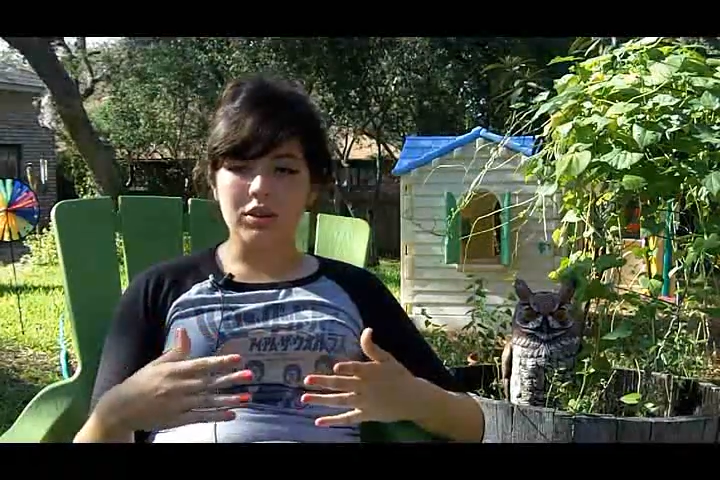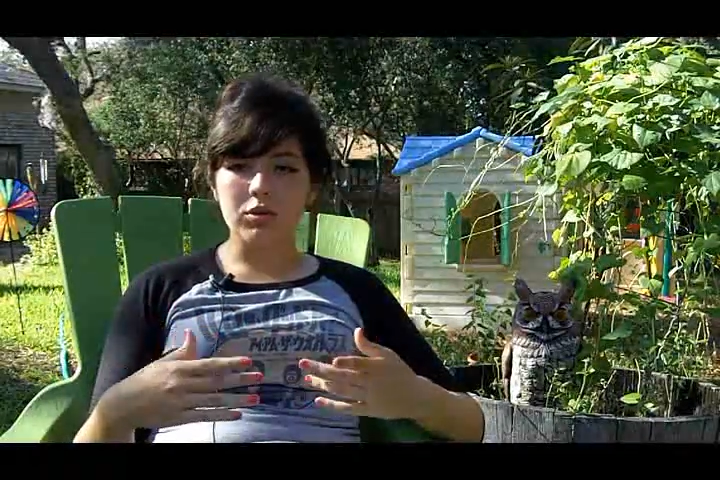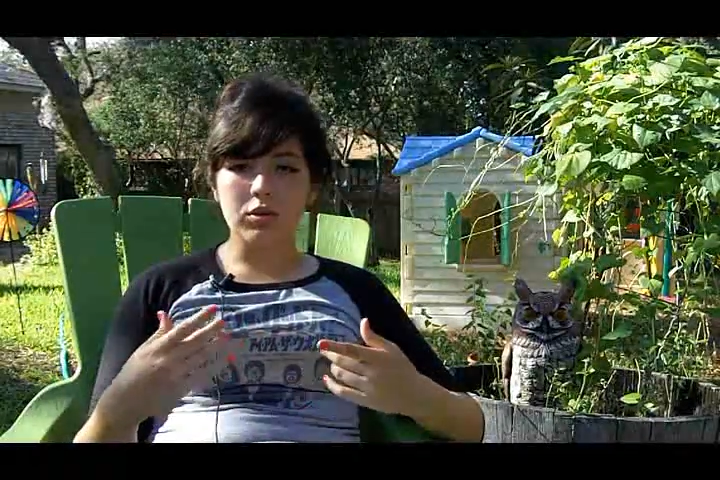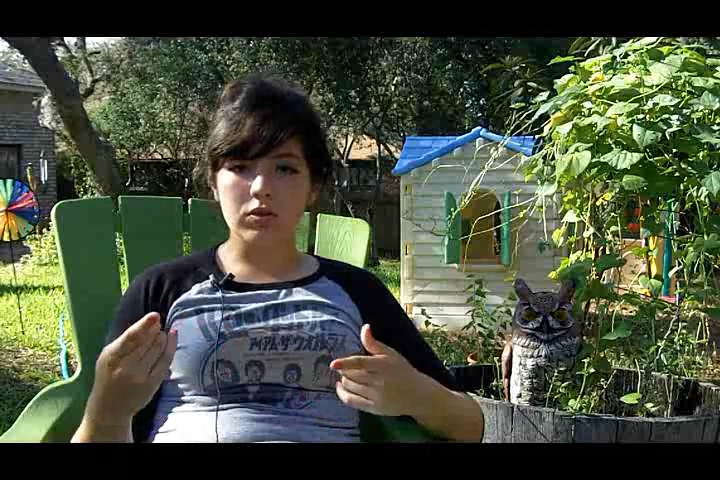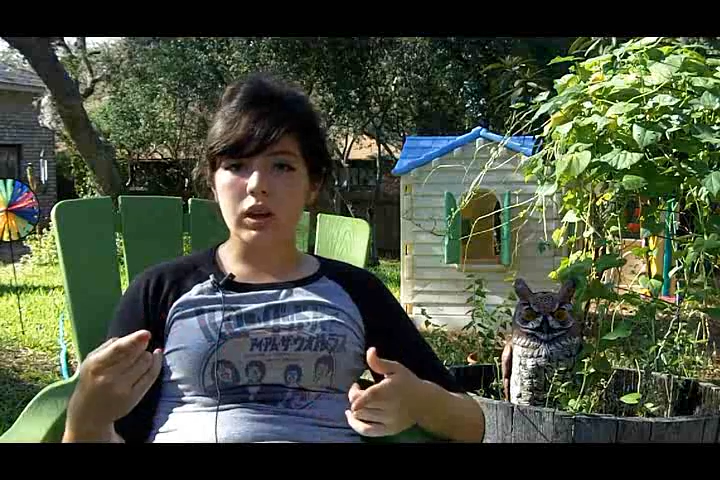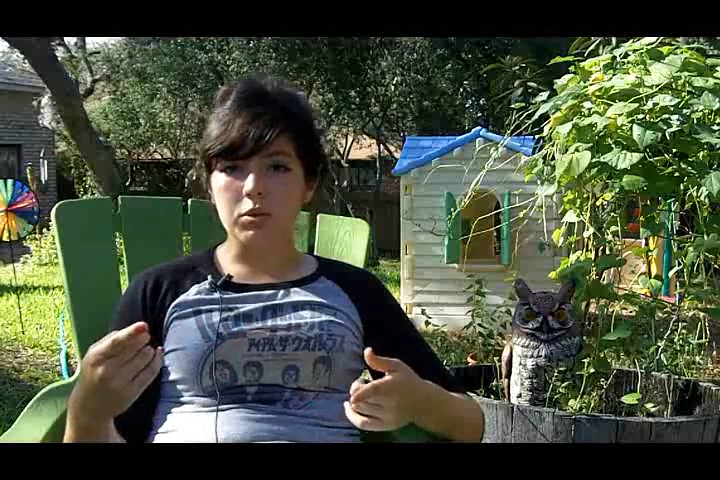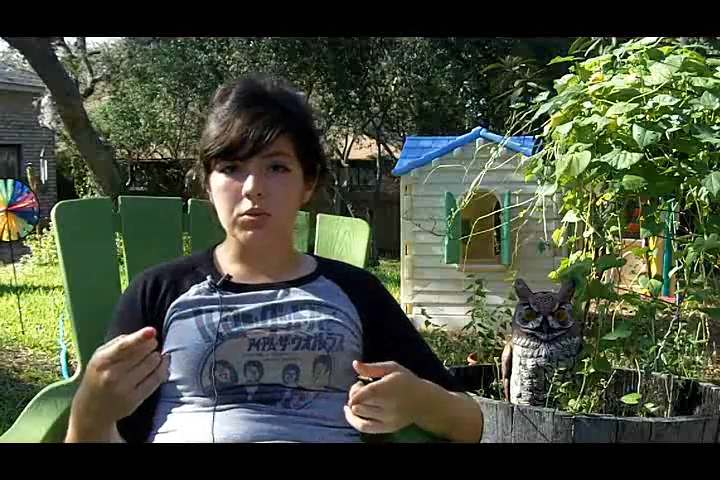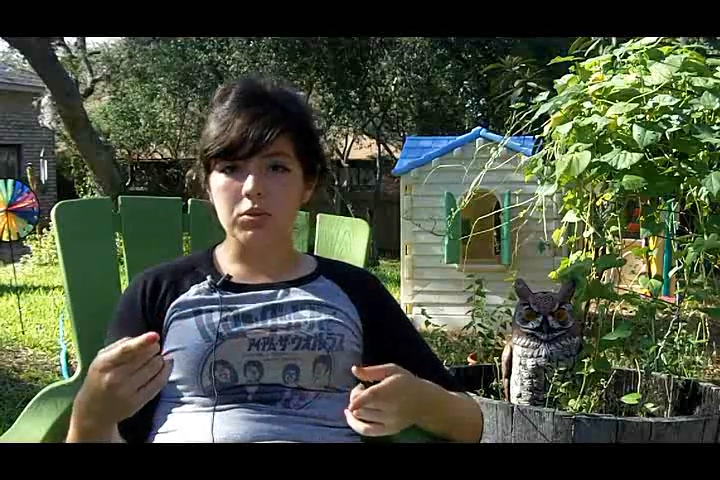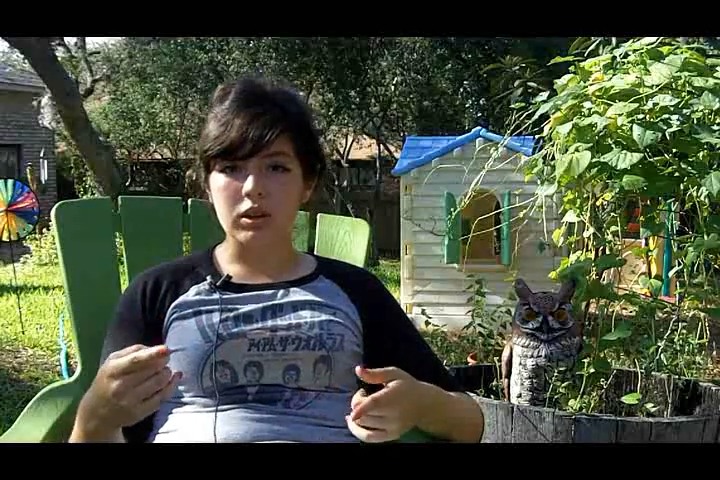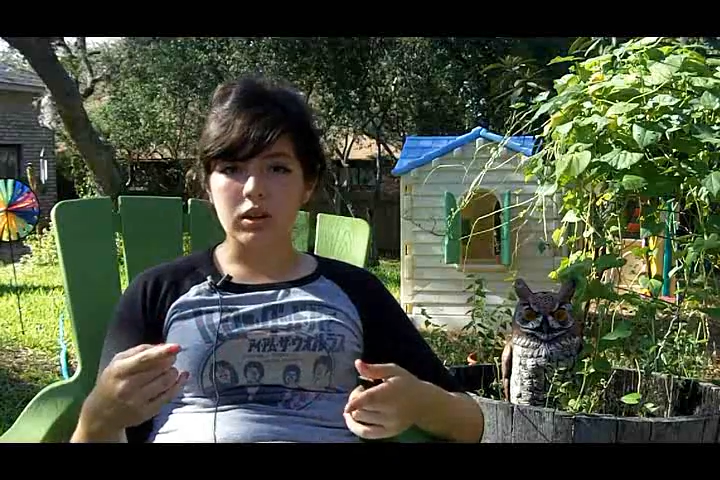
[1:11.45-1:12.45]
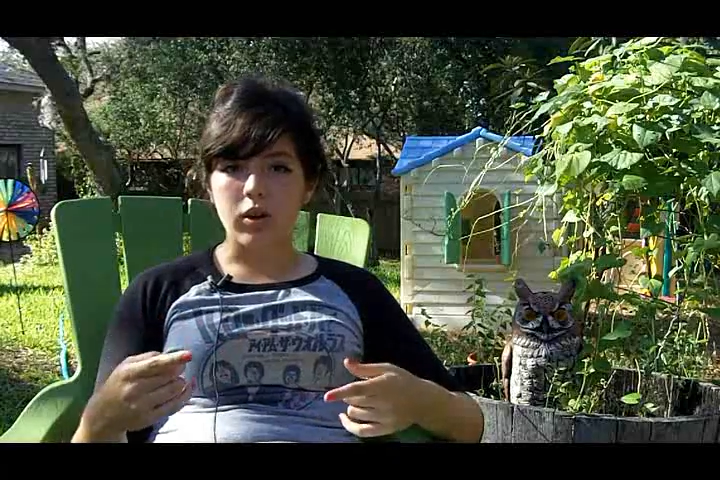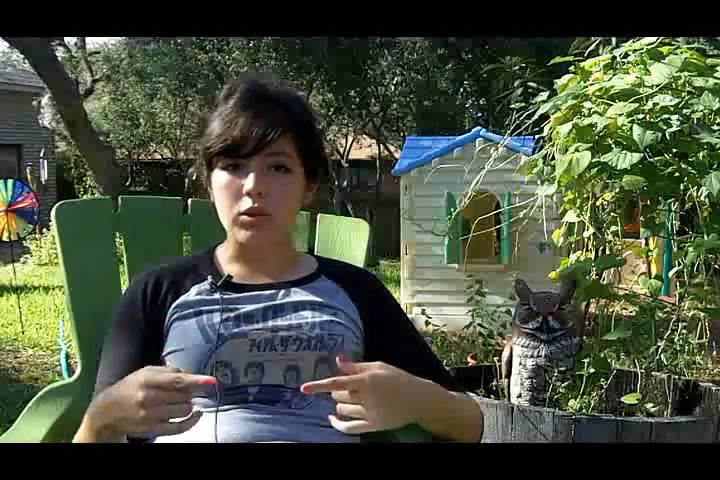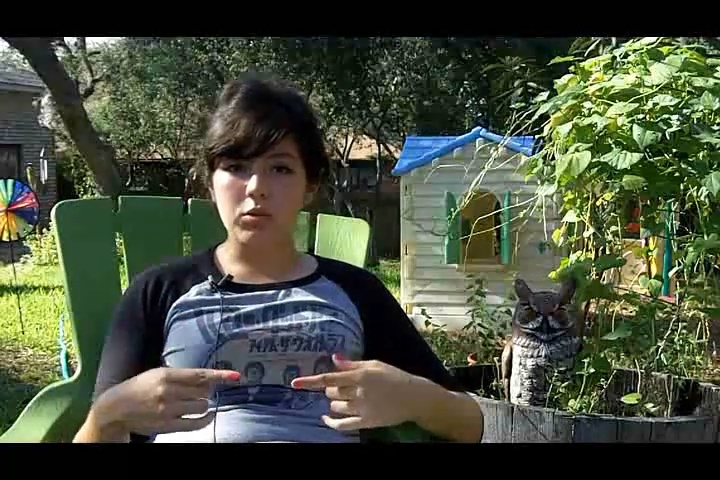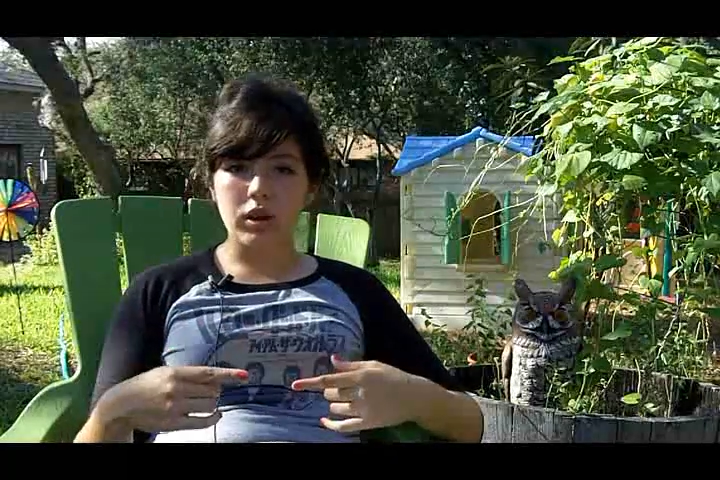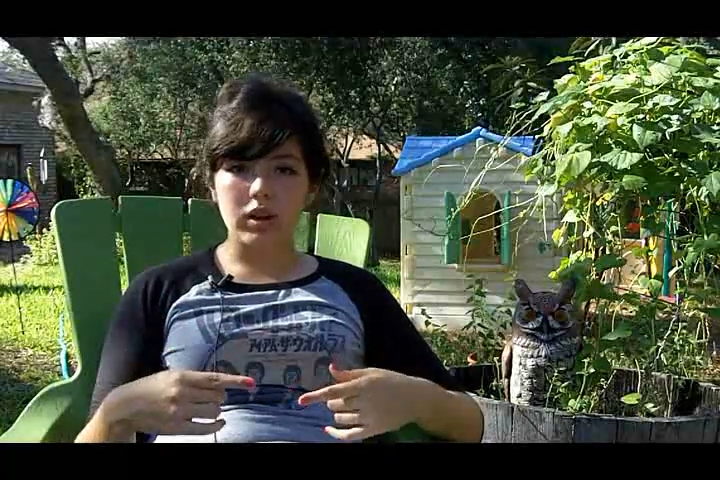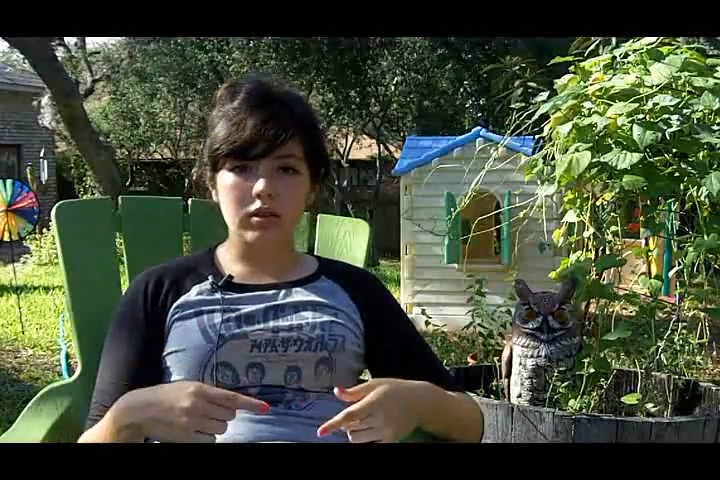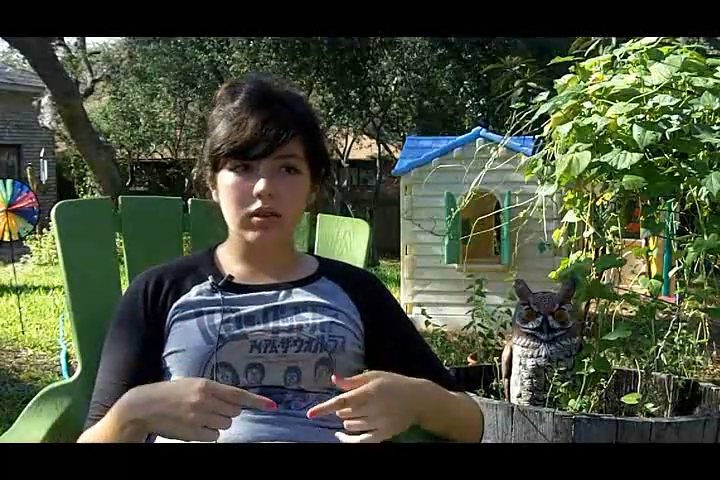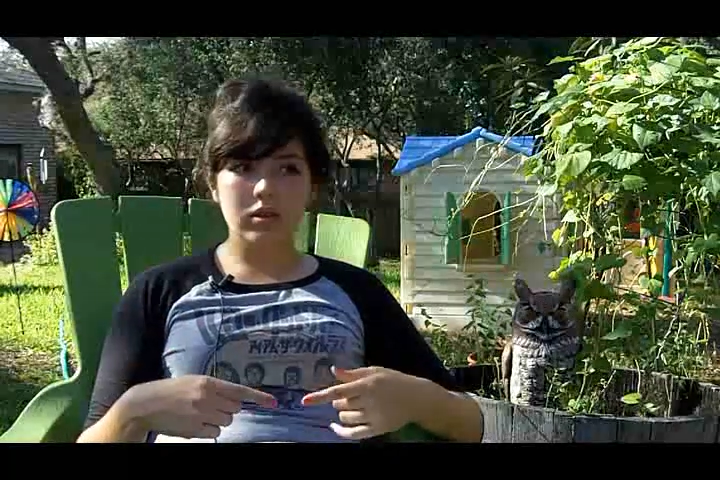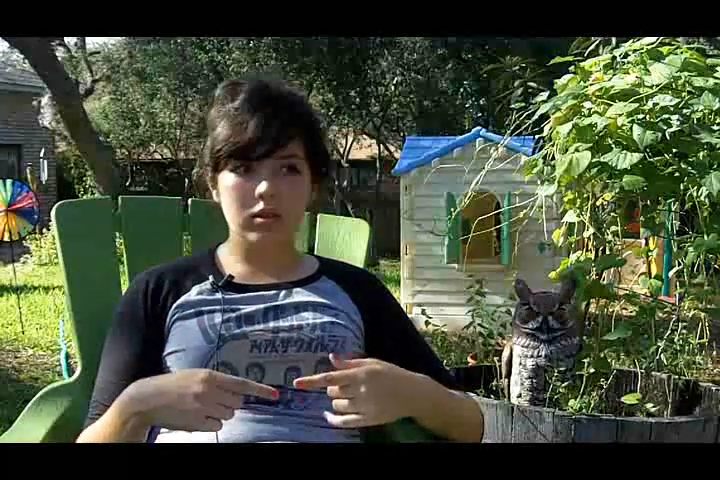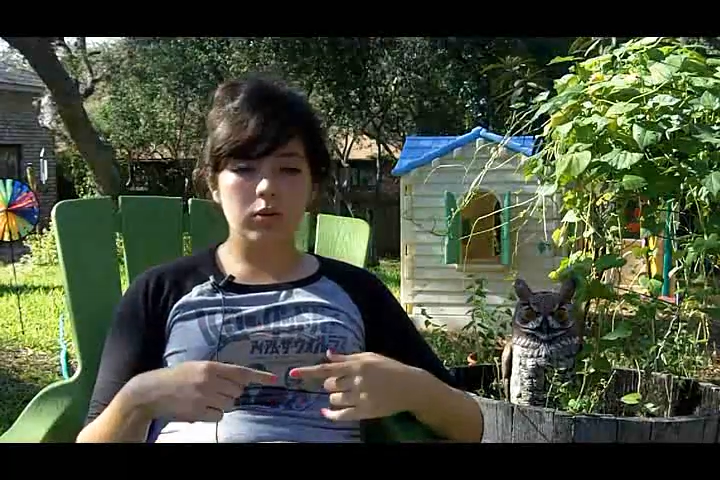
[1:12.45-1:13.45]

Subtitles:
your family will get on the rides